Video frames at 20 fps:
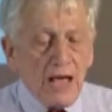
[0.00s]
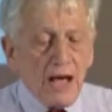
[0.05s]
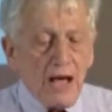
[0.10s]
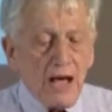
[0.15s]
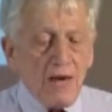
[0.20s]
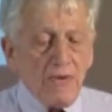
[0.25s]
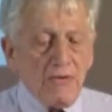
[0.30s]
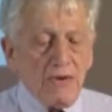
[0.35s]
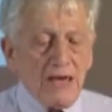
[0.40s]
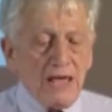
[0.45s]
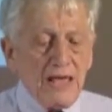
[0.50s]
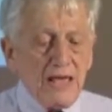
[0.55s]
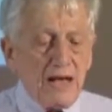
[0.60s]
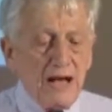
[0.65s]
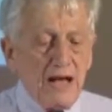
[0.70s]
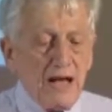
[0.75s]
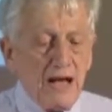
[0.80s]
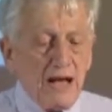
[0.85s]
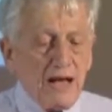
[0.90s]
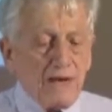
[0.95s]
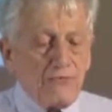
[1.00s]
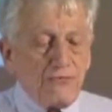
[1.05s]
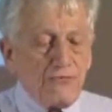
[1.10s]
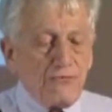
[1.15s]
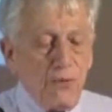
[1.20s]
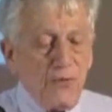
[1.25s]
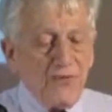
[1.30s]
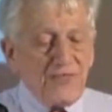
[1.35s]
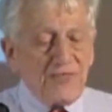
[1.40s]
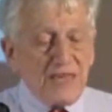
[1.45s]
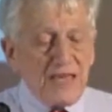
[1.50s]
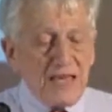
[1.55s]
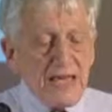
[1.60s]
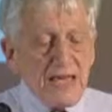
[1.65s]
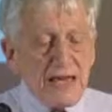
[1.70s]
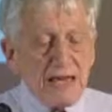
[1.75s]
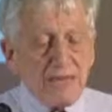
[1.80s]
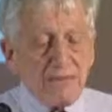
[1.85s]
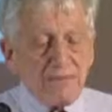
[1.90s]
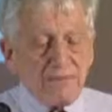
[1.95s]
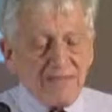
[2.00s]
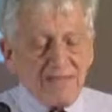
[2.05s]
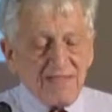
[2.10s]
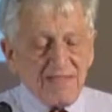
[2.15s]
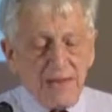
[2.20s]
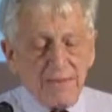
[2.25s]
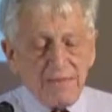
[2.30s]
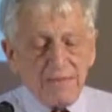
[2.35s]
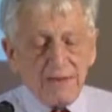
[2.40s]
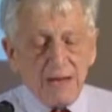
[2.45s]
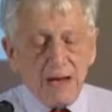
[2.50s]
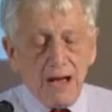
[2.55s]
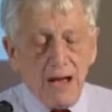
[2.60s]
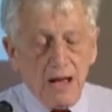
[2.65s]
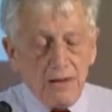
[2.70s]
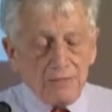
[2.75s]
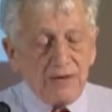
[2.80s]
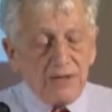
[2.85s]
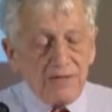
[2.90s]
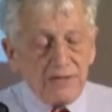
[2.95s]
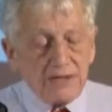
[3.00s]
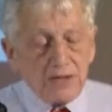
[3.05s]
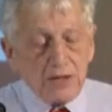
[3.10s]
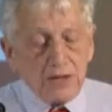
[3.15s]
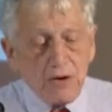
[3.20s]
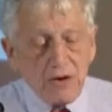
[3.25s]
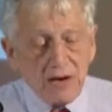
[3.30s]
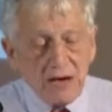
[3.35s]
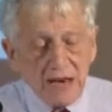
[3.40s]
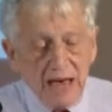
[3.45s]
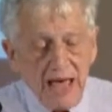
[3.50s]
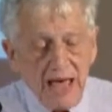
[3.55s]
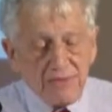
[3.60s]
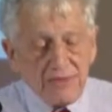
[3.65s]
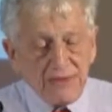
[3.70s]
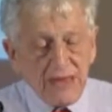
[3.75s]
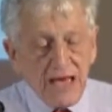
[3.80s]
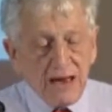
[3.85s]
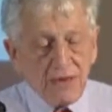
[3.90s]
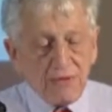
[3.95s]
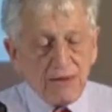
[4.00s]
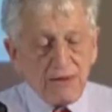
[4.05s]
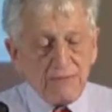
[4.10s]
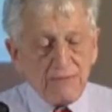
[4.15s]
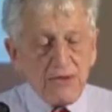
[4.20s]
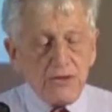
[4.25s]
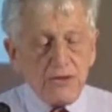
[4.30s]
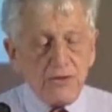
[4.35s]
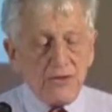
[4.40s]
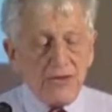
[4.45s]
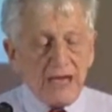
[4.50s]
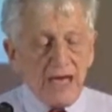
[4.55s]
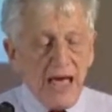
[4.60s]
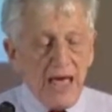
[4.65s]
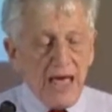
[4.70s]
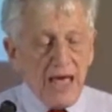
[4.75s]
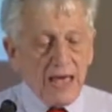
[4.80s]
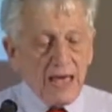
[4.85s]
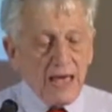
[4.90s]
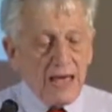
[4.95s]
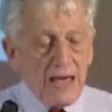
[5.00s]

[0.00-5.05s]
Only 14% of the total land area of the UK,